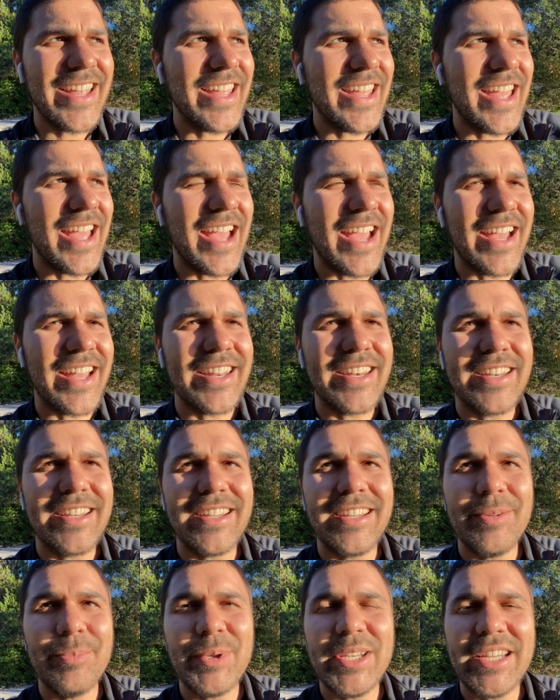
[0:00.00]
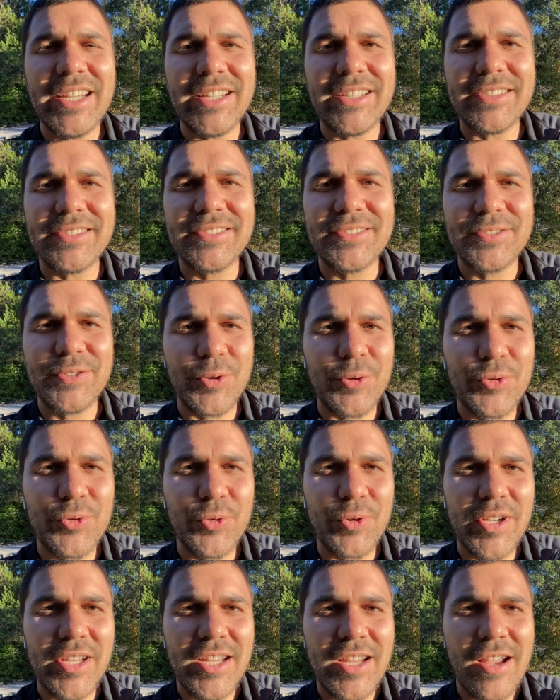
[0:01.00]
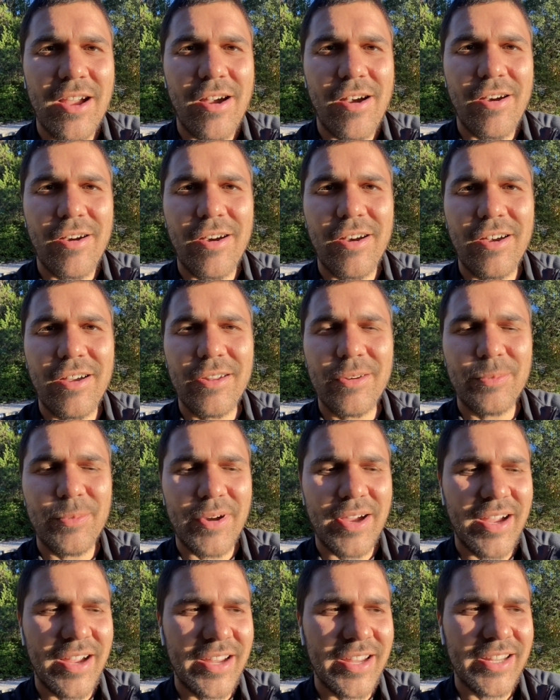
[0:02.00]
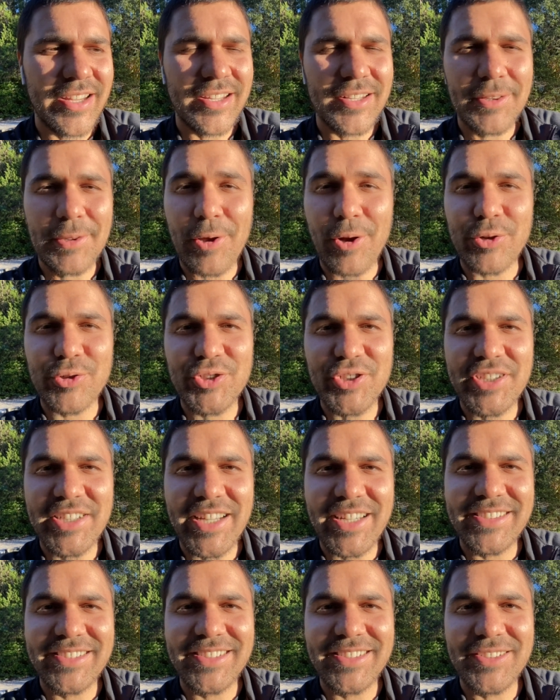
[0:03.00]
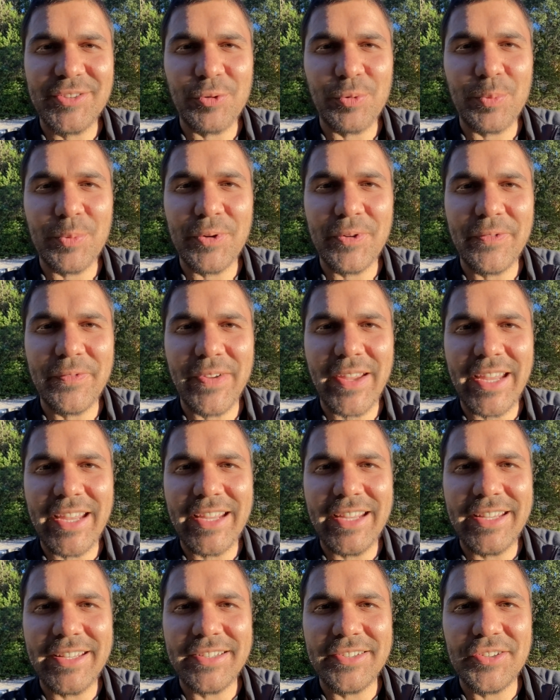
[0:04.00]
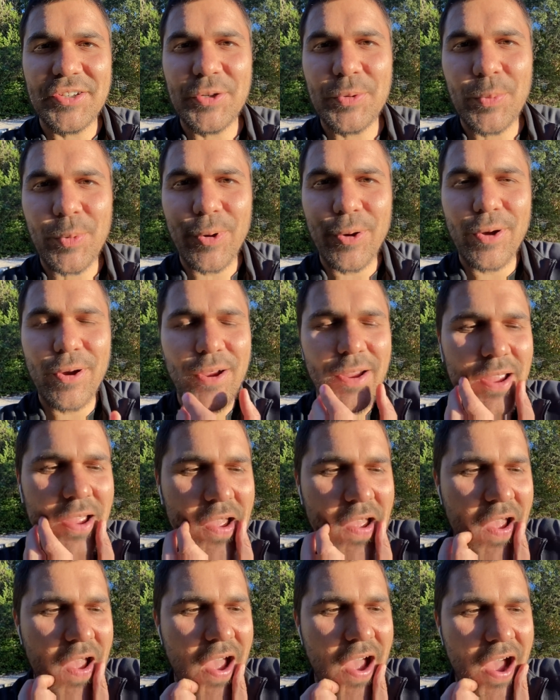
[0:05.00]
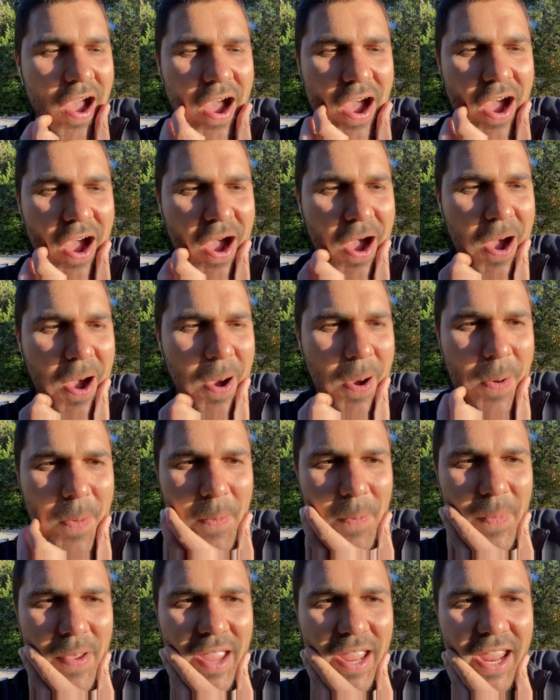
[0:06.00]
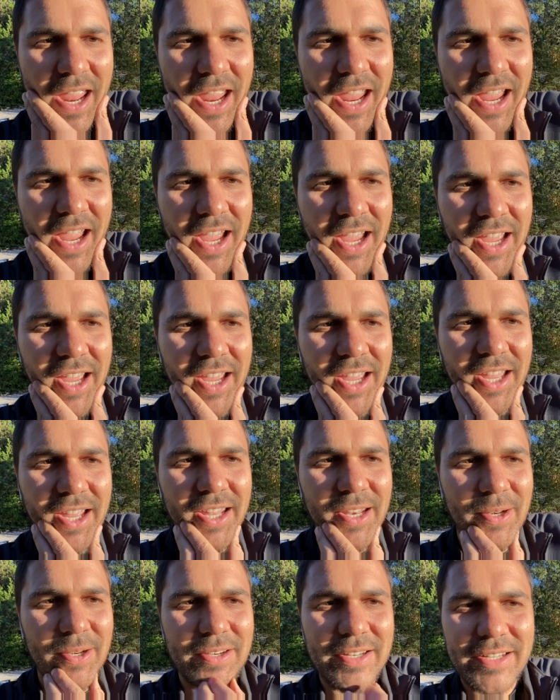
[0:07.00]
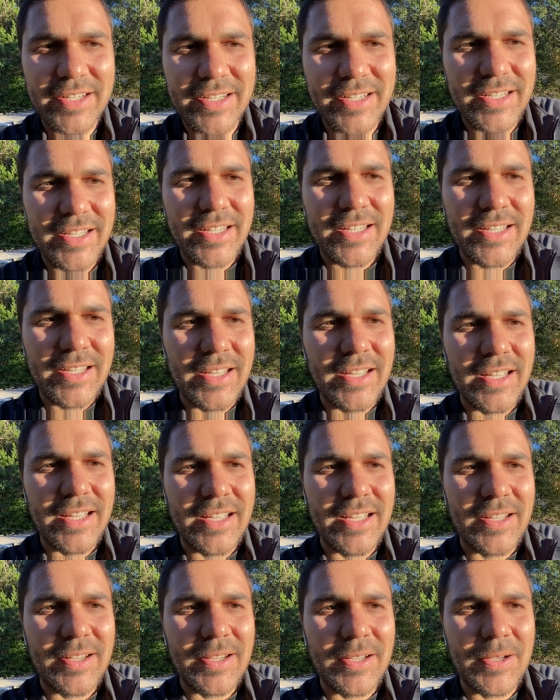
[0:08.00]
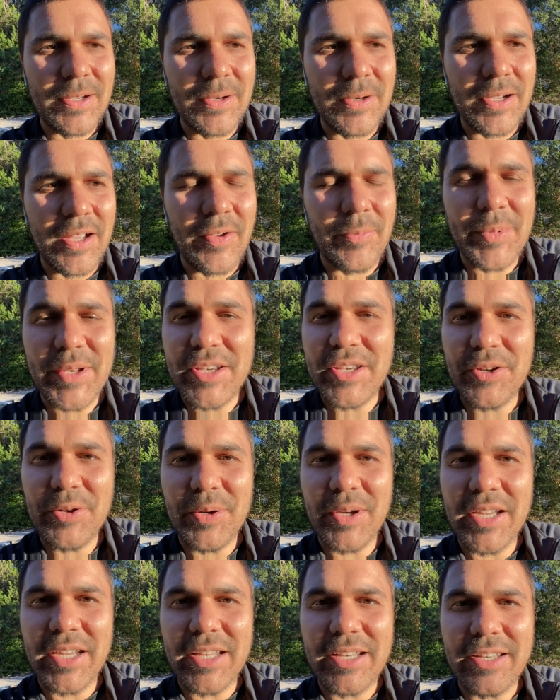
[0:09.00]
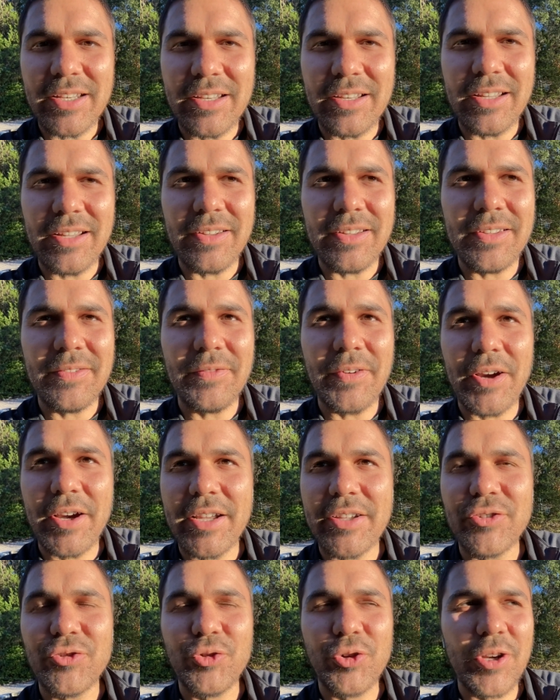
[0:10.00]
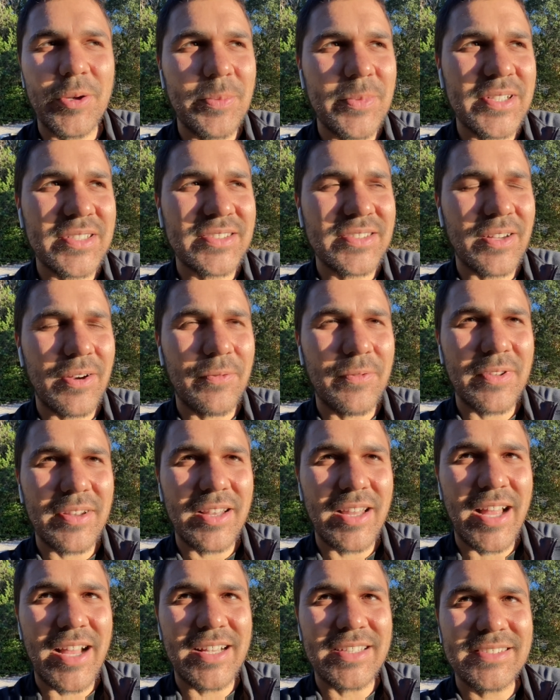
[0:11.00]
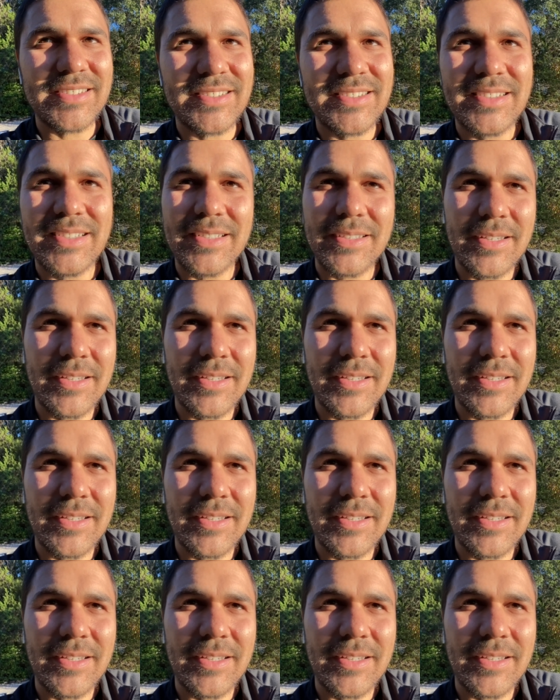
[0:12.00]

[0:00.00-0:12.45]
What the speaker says: Had immediate surgery on my large intestine to remove a tumor, and have been doing various treatments over the last